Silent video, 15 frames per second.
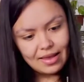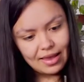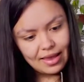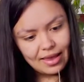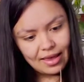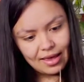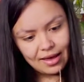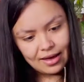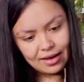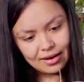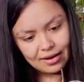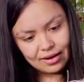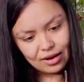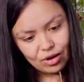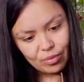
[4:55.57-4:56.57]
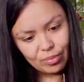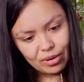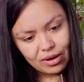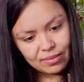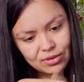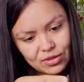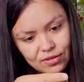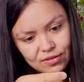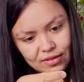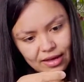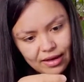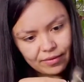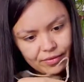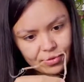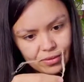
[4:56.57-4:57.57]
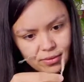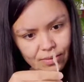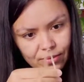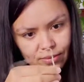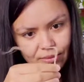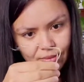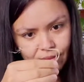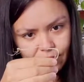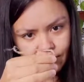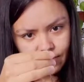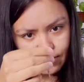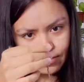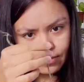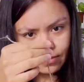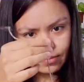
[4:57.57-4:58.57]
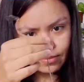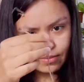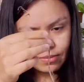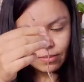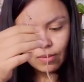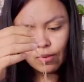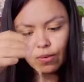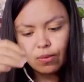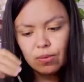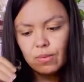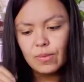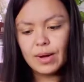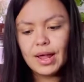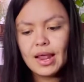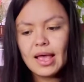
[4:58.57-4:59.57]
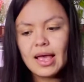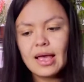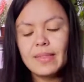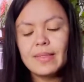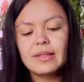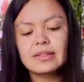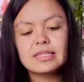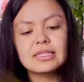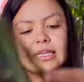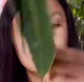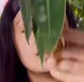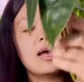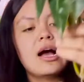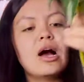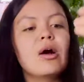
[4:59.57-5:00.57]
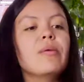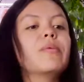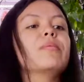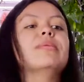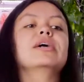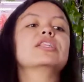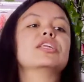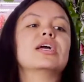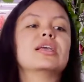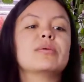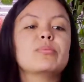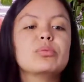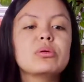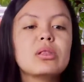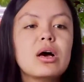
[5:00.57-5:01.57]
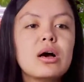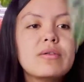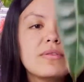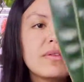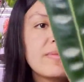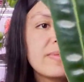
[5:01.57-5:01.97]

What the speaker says: and I'll probably just have to wet it and then see how much I can pull off if